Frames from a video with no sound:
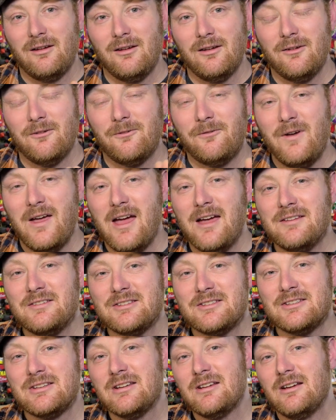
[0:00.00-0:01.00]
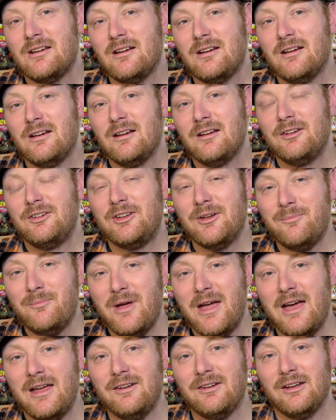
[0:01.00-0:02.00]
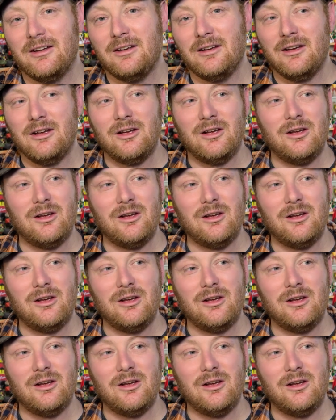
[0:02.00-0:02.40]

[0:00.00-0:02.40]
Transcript: Fans demanded